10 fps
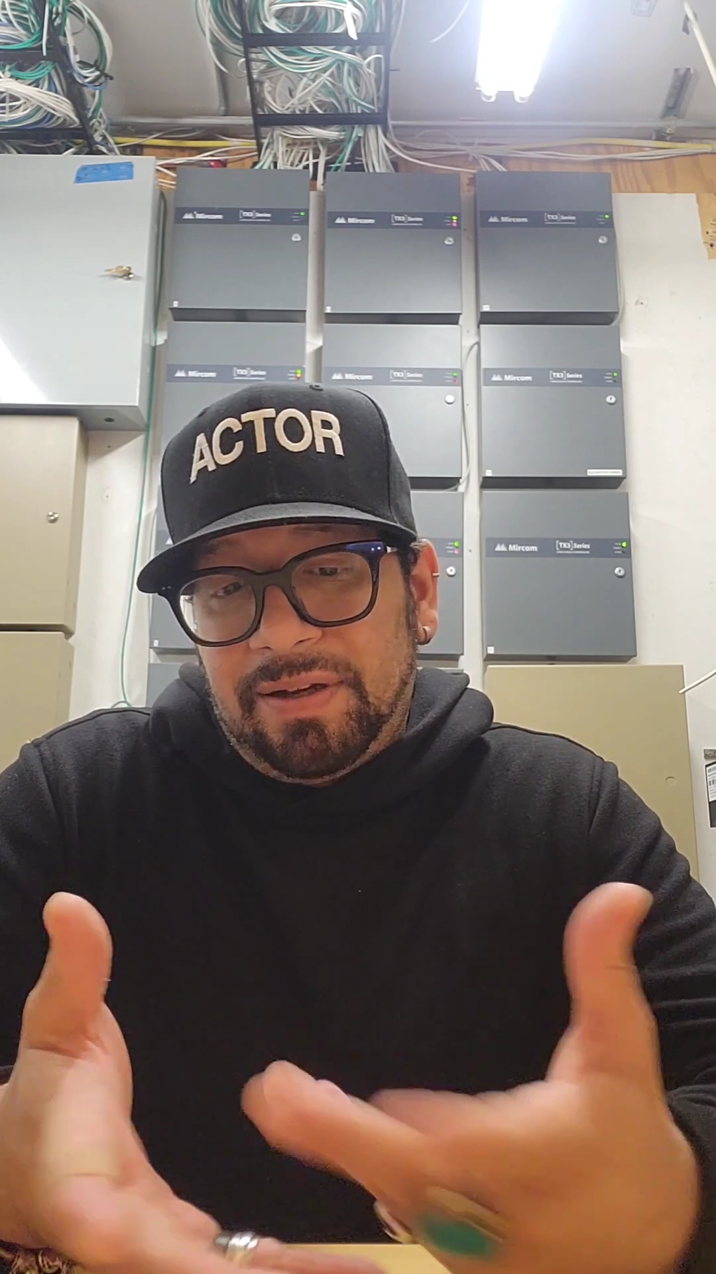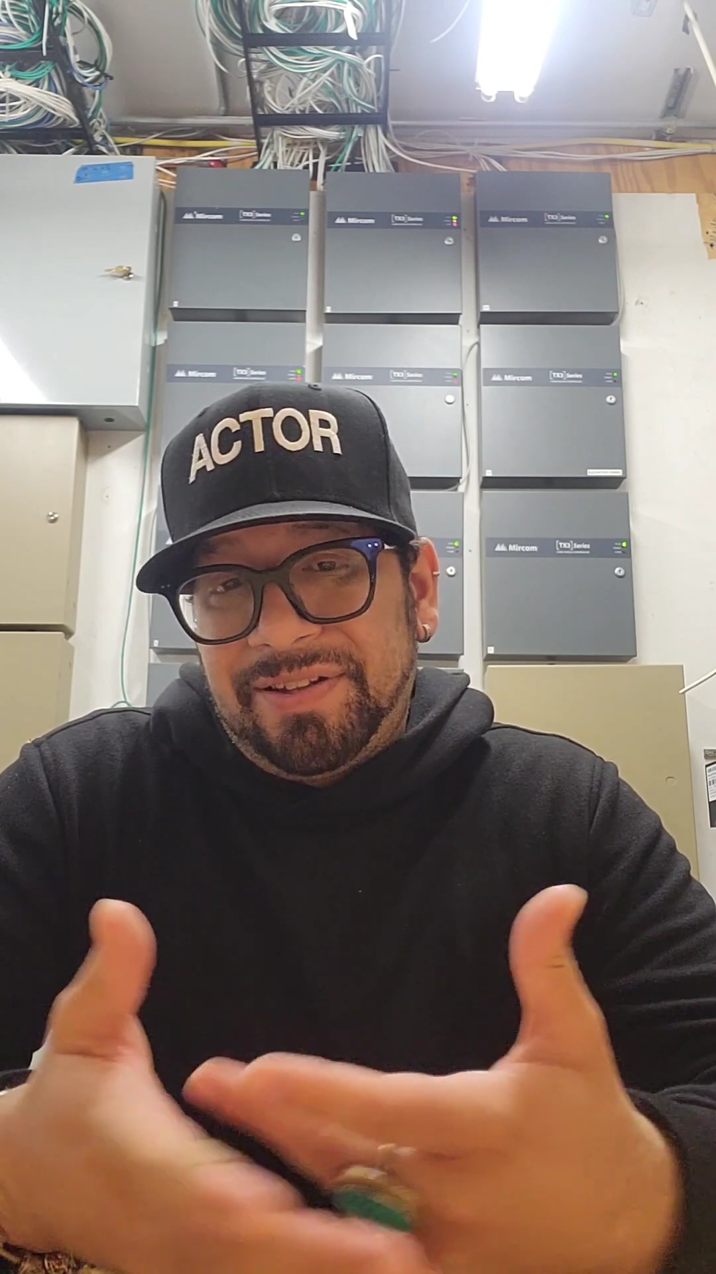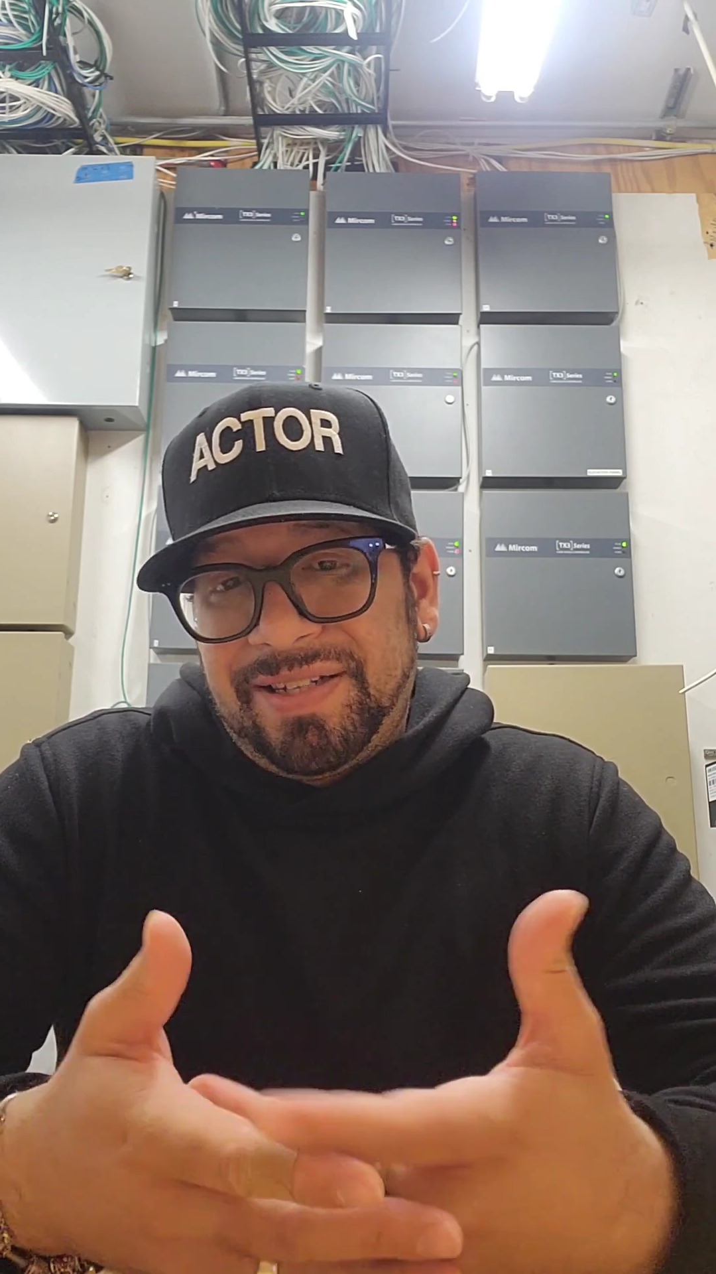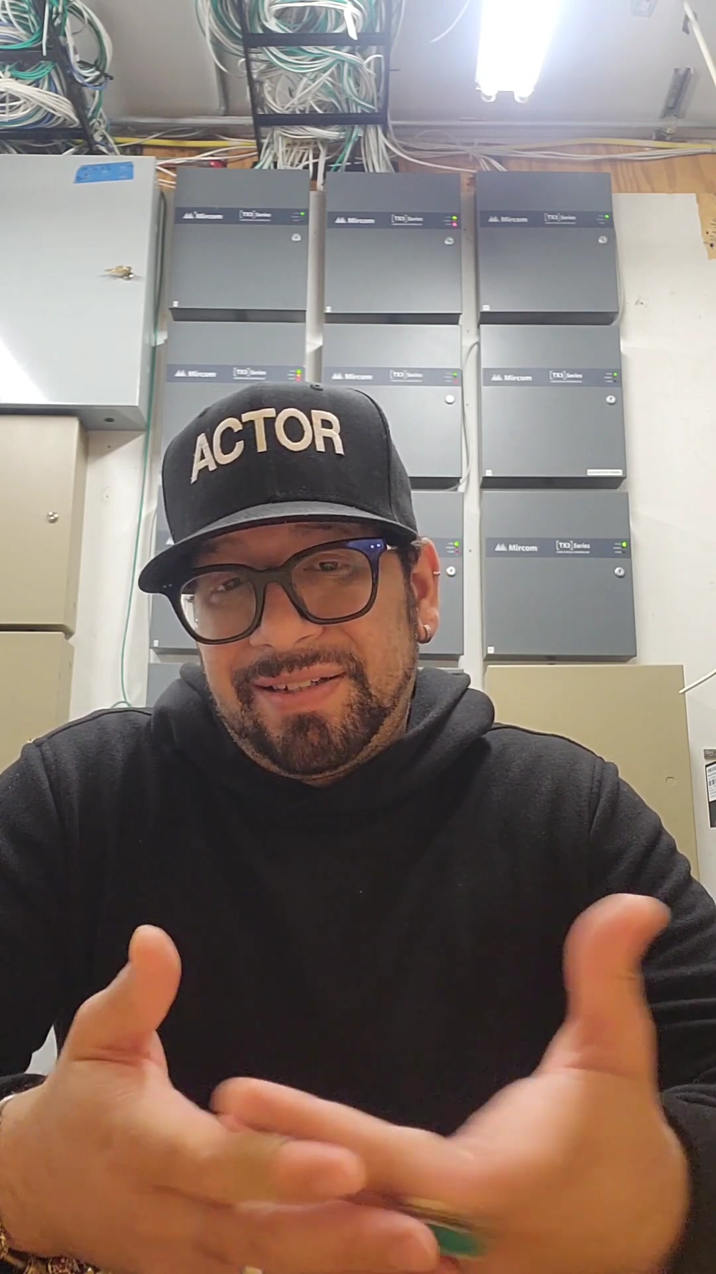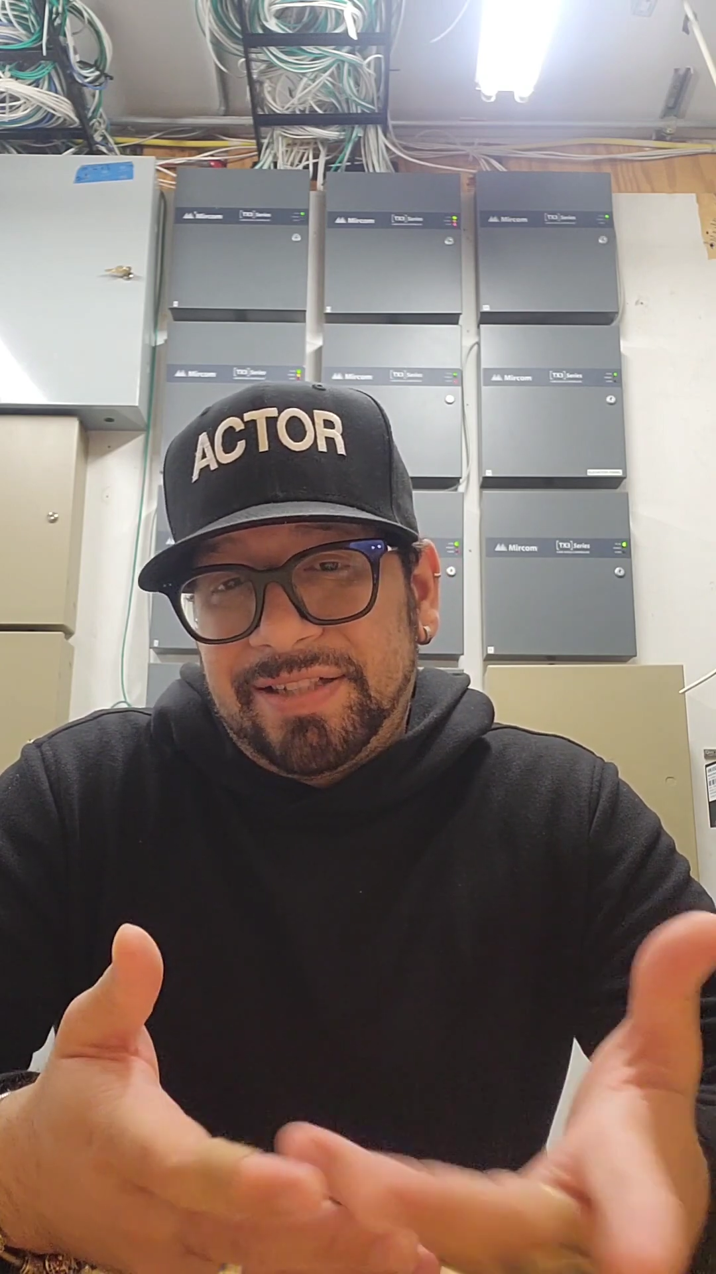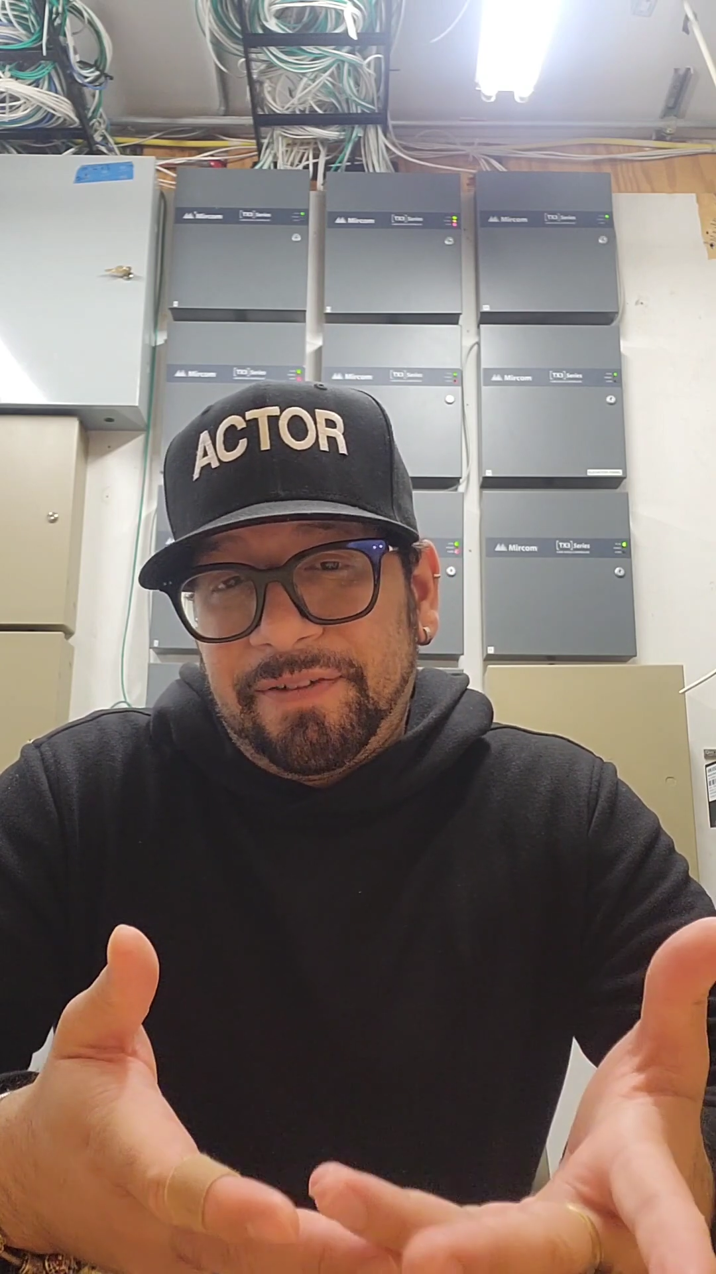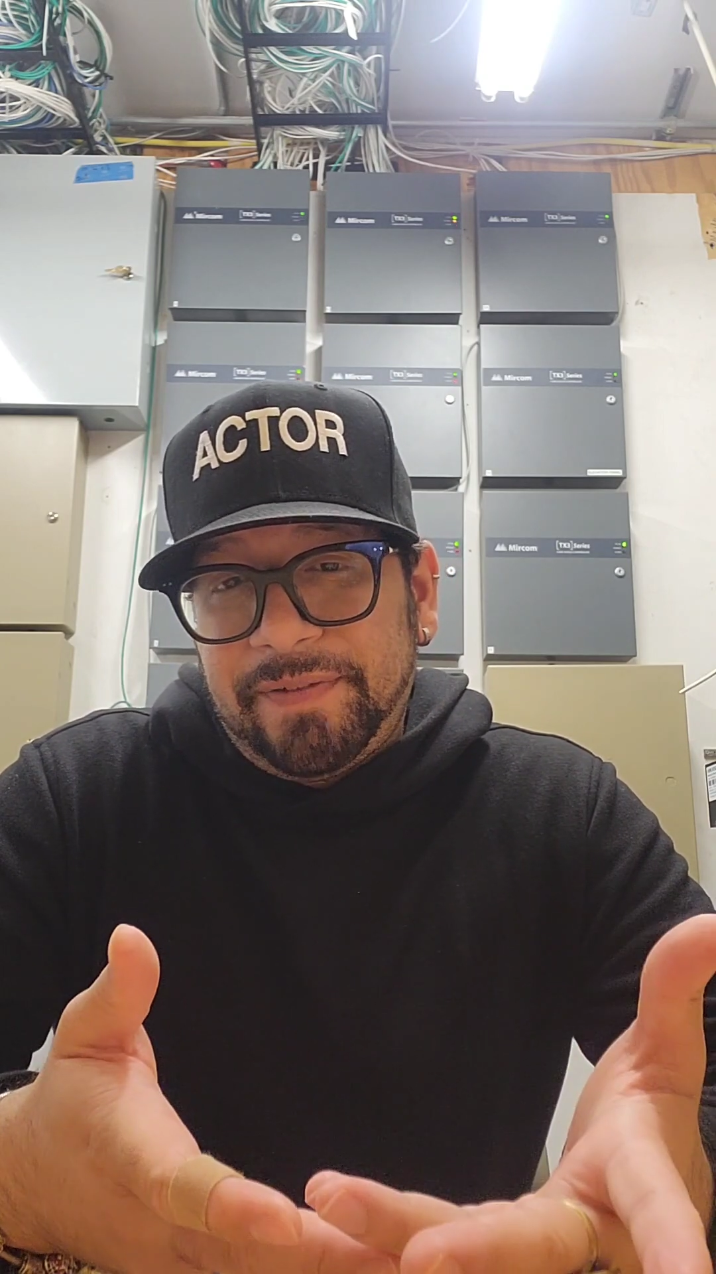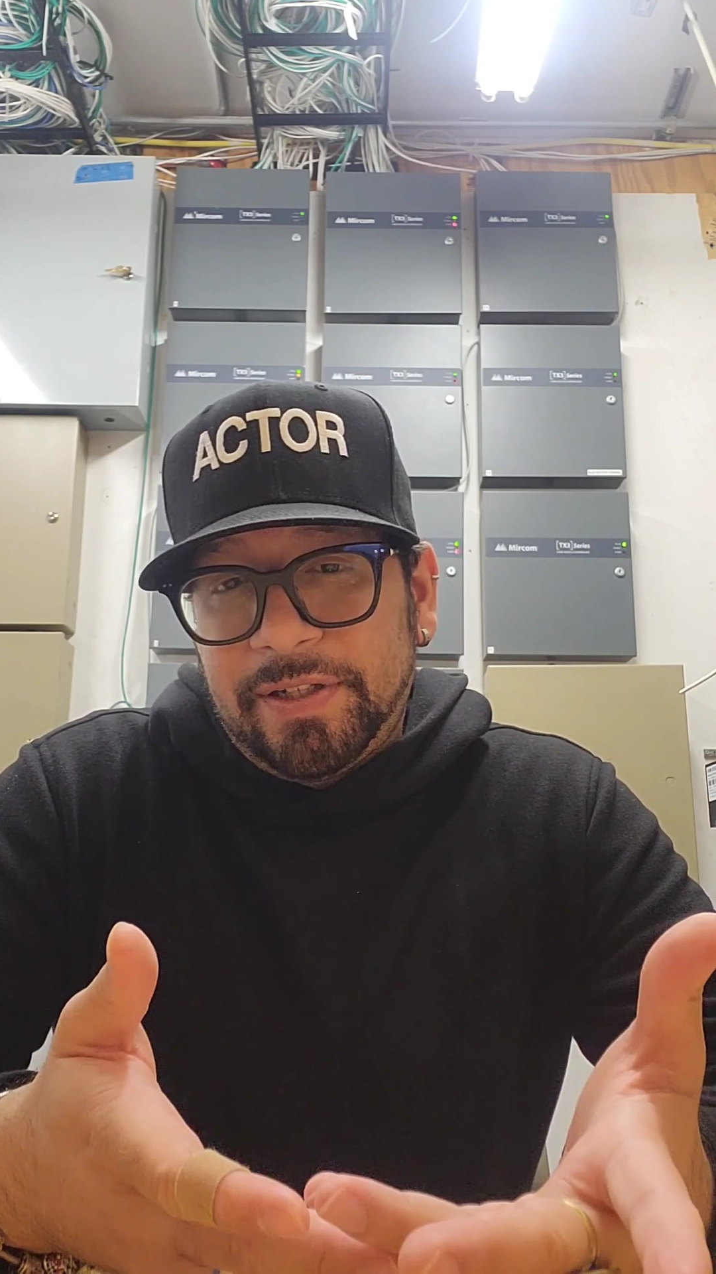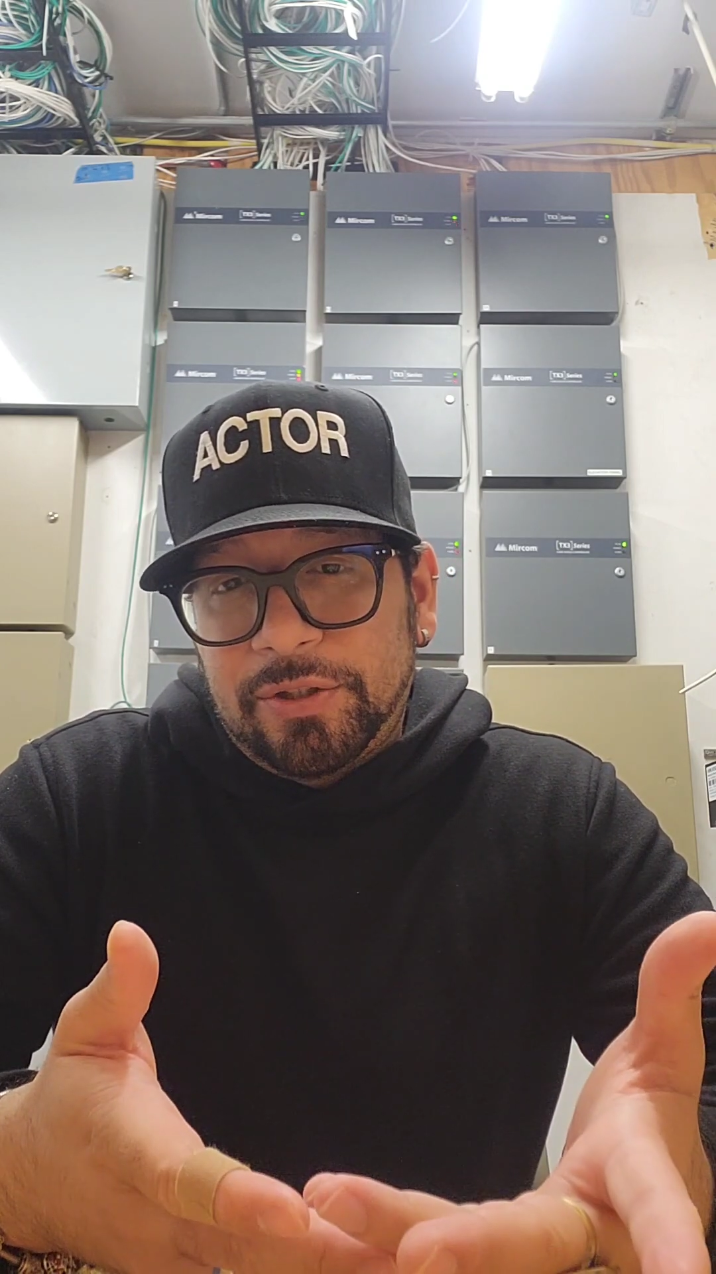other than Stephanie